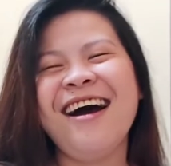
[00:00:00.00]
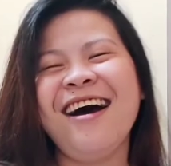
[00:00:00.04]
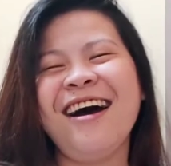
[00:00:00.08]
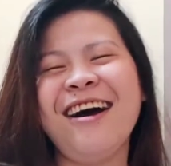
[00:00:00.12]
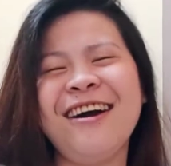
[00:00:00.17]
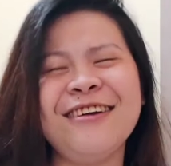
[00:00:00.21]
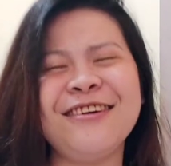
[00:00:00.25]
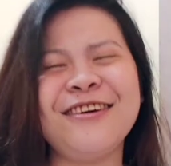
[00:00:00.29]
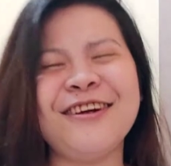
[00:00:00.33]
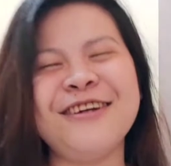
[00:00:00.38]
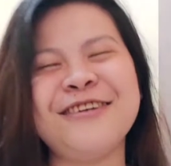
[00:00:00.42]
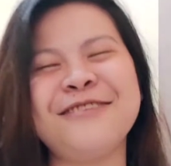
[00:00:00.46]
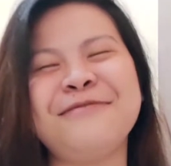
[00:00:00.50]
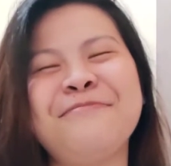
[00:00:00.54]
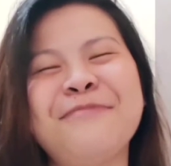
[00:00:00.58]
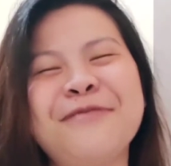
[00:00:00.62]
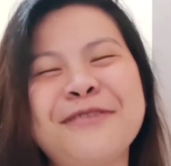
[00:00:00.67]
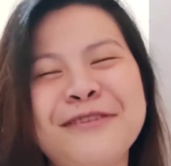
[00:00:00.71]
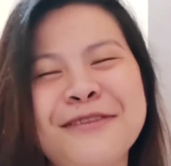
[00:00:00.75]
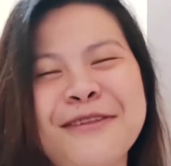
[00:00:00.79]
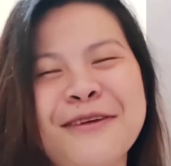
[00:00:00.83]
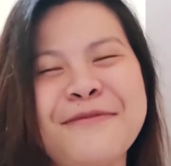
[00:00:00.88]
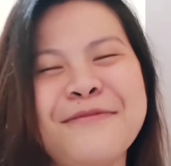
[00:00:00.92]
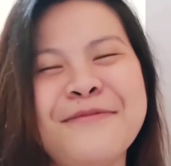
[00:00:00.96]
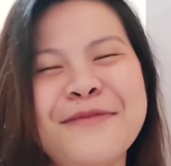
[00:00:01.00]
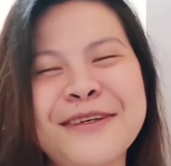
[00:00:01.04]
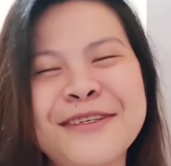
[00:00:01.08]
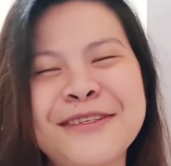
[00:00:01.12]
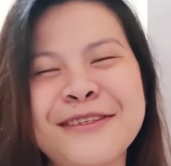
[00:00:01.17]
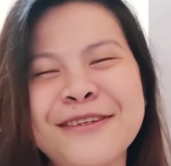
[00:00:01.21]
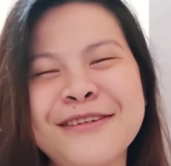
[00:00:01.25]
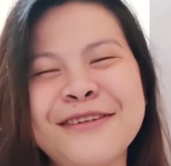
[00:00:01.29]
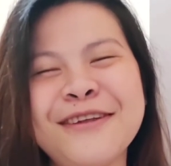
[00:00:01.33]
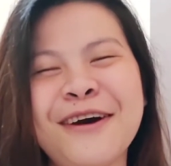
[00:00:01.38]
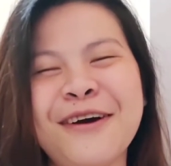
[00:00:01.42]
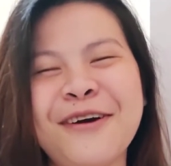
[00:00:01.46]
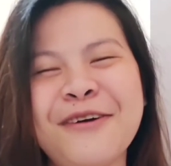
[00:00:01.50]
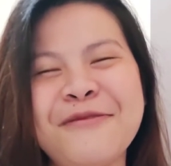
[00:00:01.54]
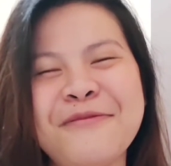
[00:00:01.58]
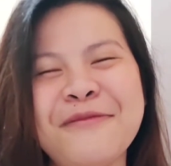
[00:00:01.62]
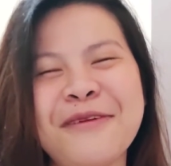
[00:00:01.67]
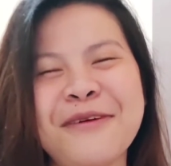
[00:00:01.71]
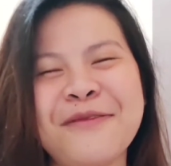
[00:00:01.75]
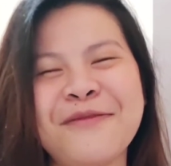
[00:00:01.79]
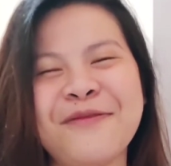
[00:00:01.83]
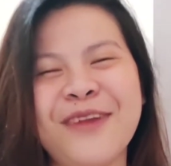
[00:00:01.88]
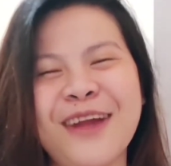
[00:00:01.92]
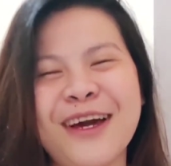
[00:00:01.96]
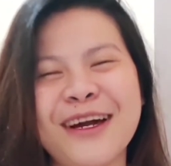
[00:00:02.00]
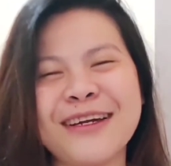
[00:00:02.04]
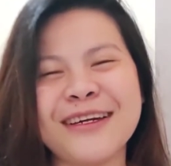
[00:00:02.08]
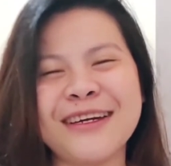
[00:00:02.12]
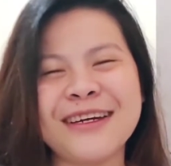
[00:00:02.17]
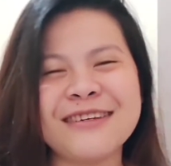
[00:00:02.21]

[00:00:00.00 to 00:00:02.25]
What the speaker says: Hi guys, miss na miss yun ako mag-vlog